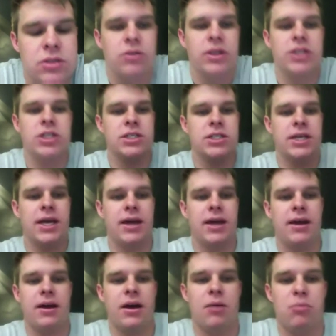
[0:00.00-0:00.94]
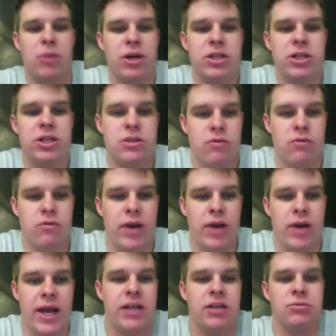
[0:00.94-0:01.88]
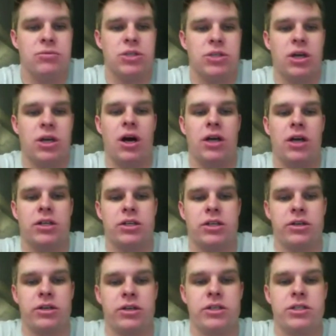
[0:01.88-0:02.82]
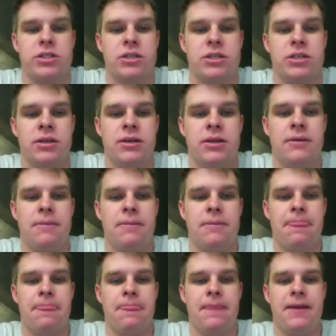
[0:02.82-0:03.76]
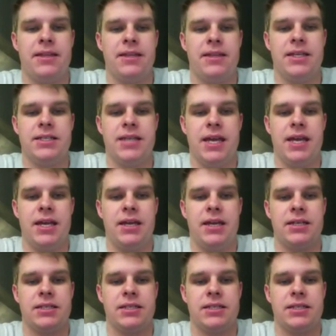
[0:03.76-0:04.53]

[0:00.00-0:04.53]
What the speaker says: they just get a bunch of random doctors and then they take a